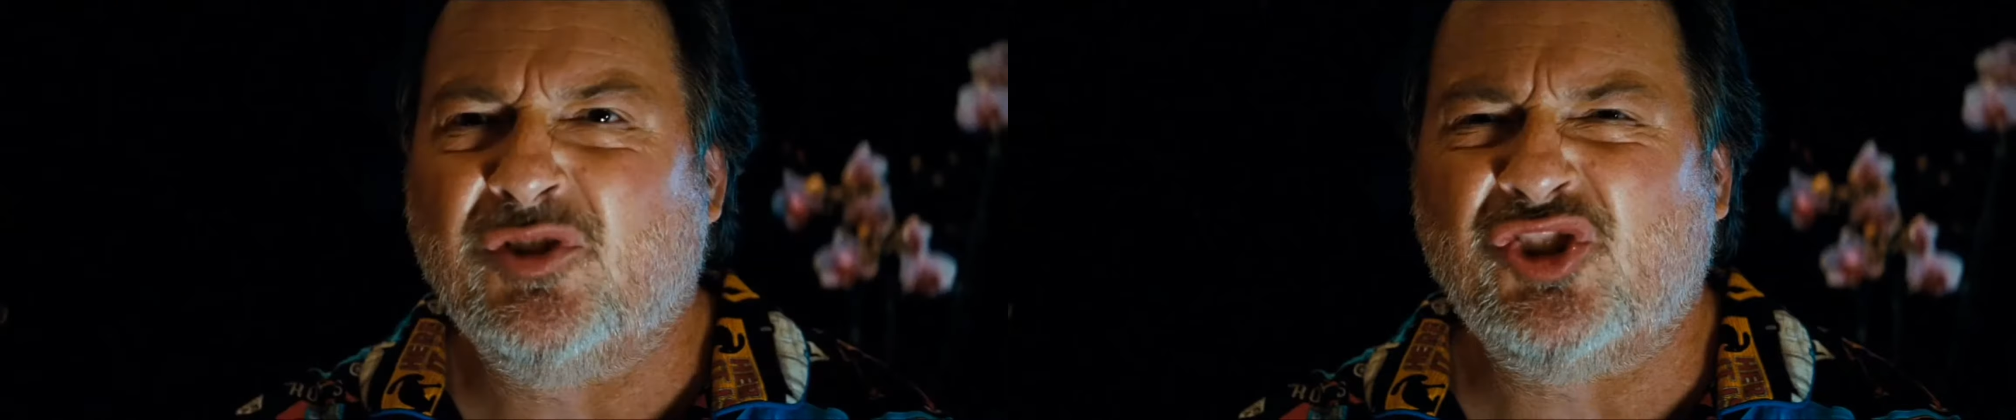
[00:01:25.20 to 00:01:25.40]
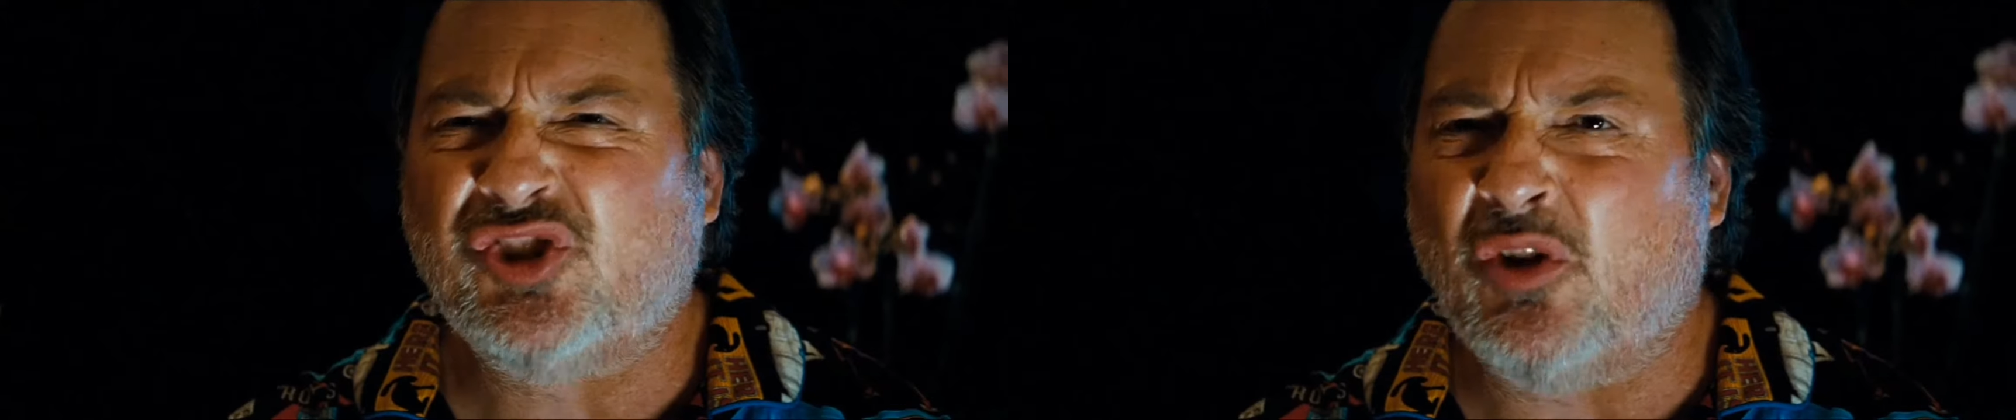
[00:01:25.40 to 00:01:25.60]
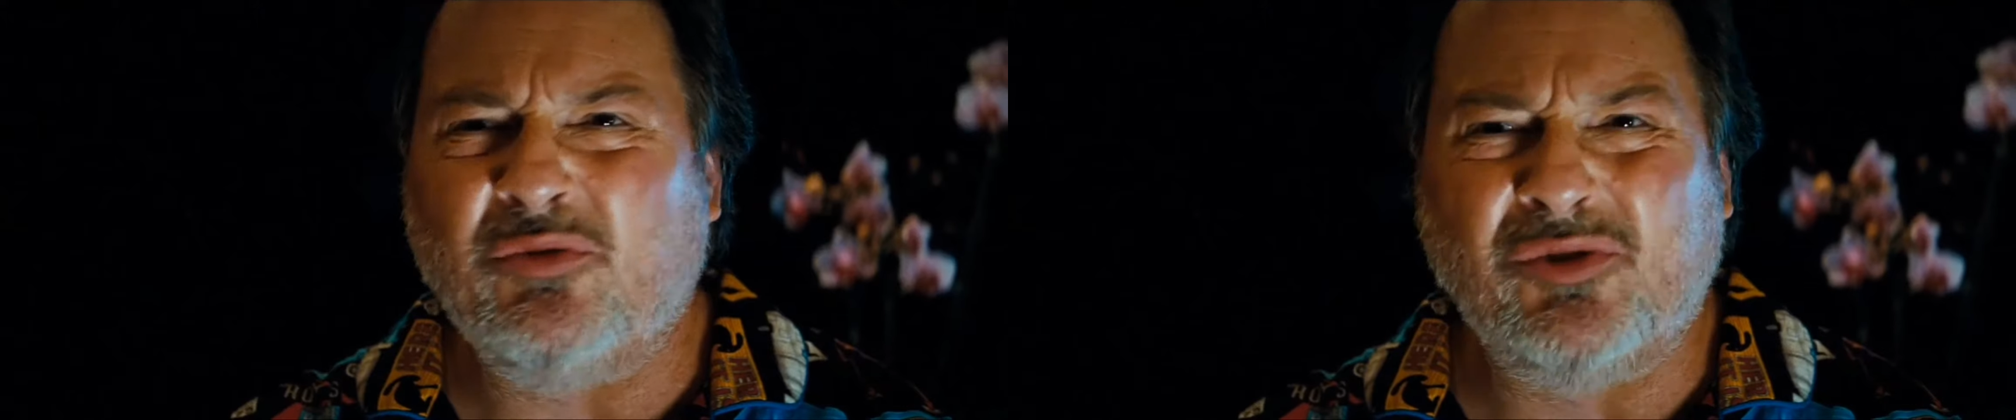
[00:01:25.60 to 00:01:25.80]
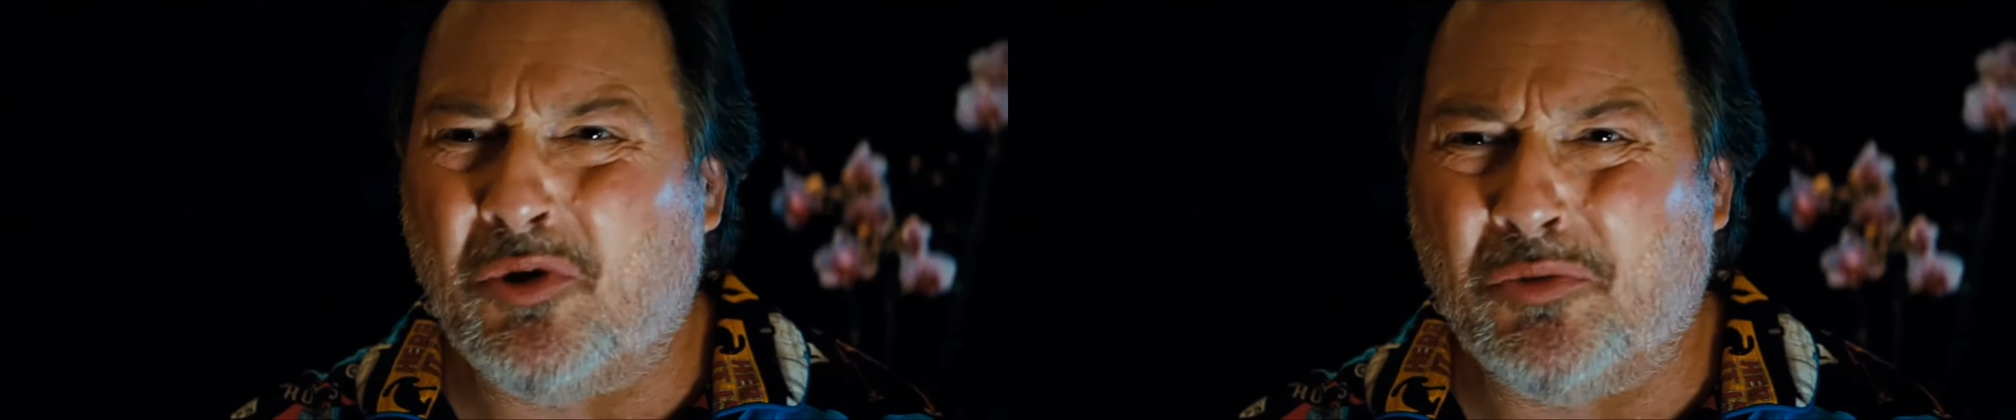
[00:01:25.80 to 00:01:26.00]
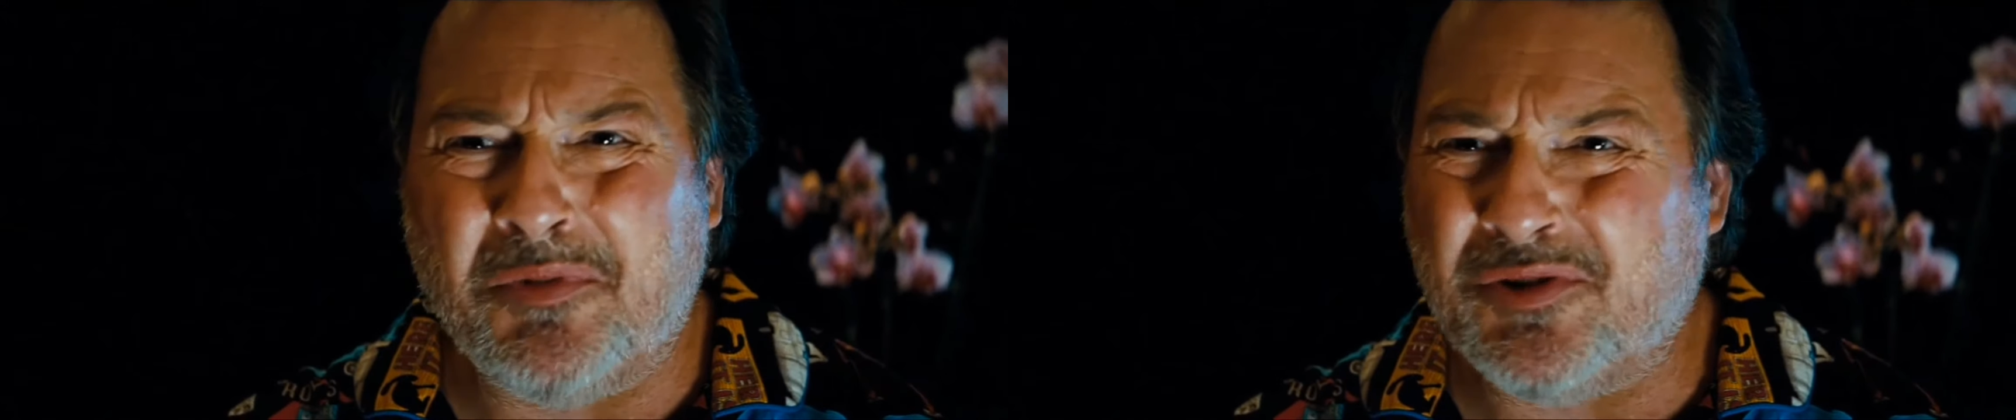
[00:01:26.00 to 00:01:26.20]
stone
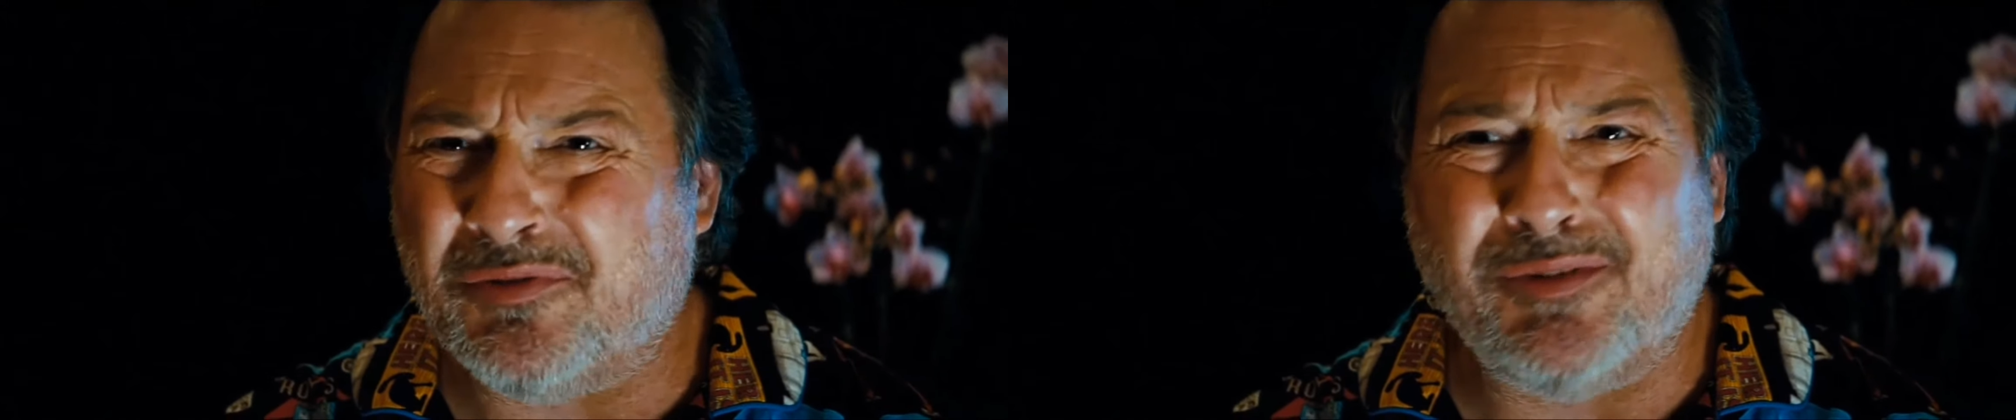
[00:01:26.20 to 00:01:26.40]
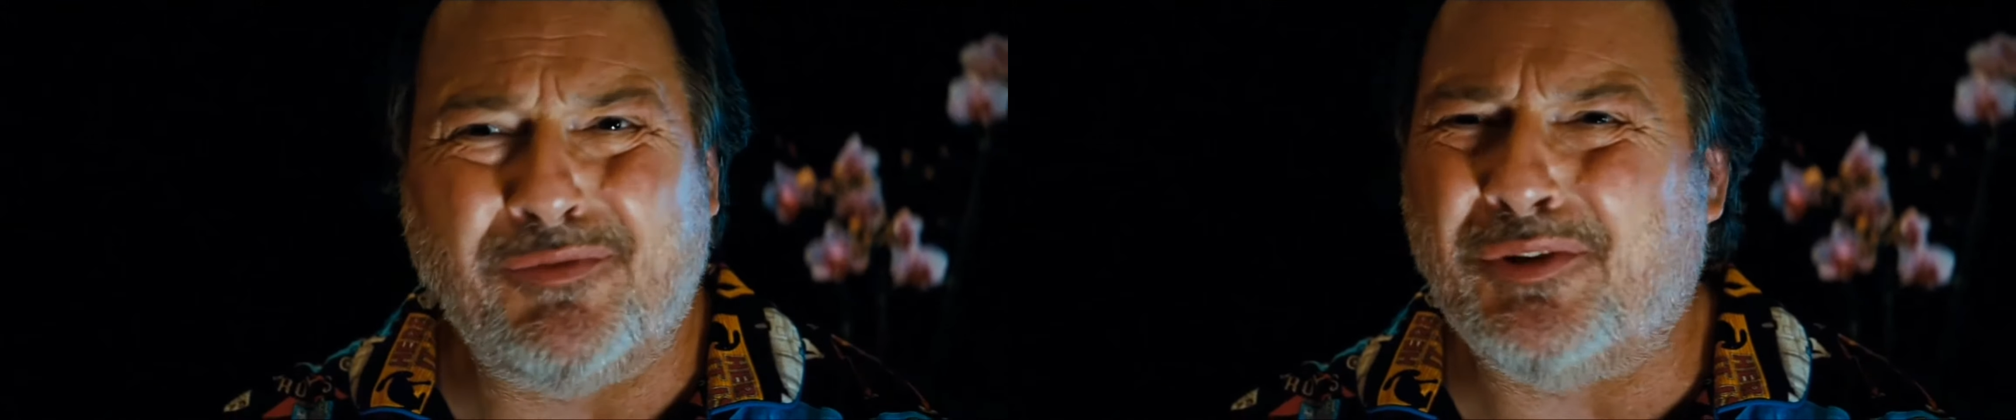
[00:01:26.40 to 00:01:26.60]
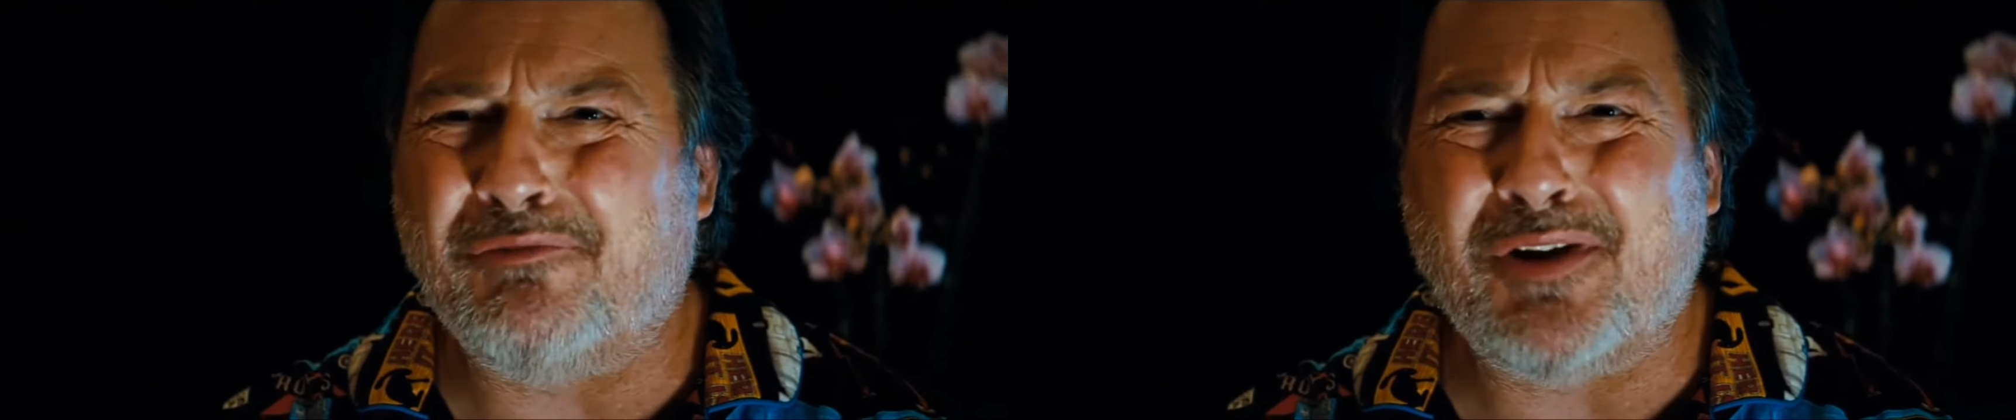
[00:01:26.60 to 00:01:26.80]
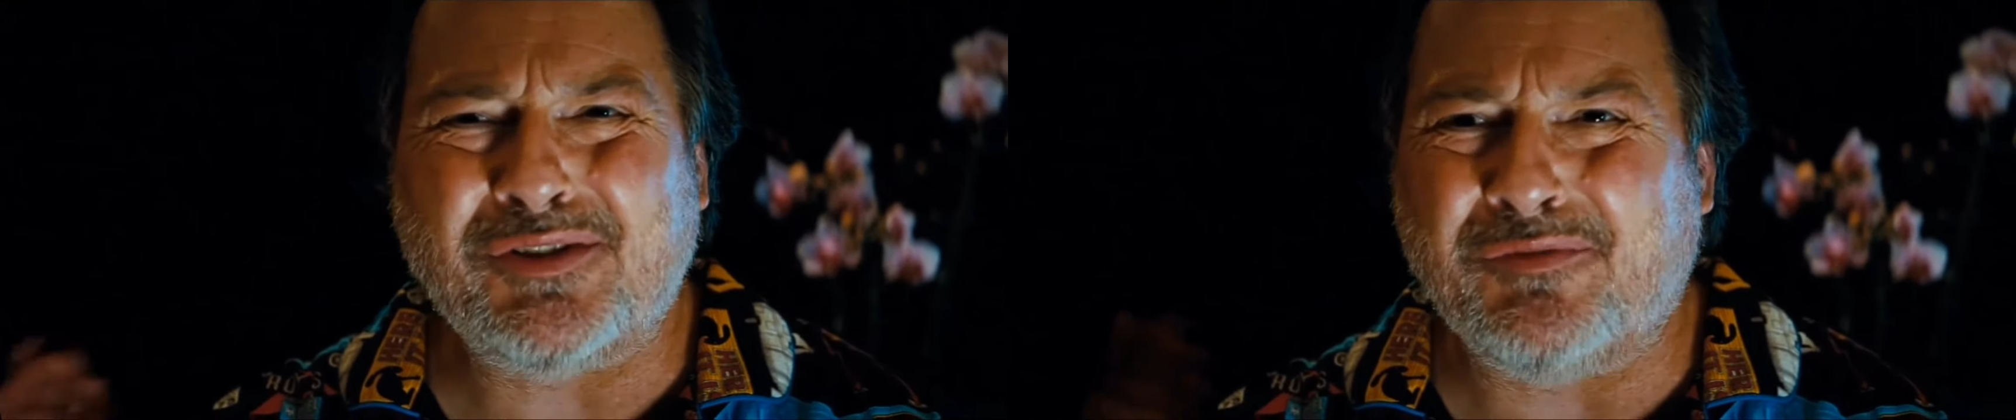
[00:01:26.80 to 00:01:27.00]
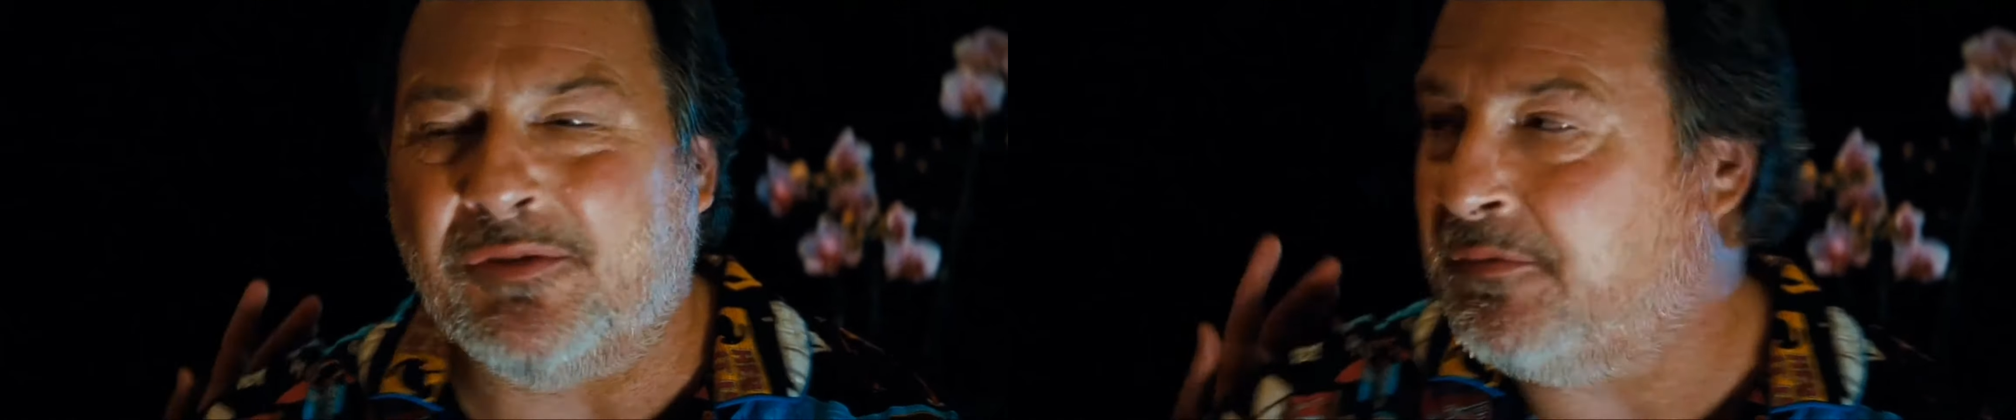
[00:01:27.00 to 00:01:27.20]
cold misery for the
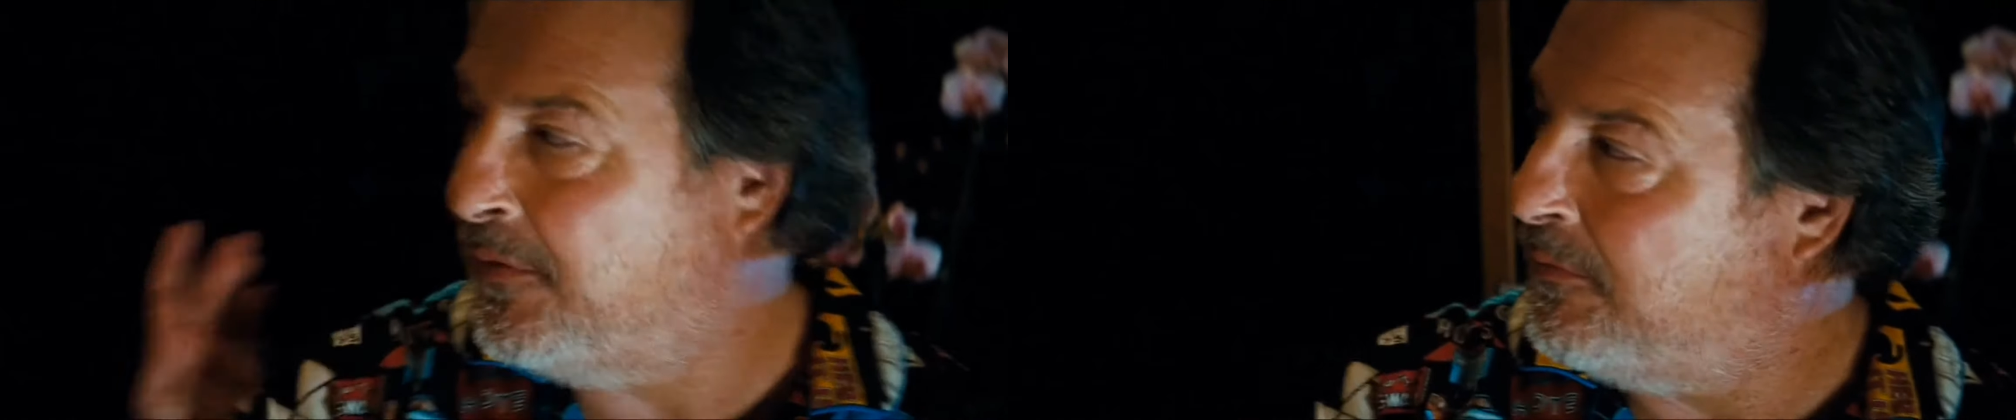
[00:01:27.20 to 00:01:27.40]
rest of it.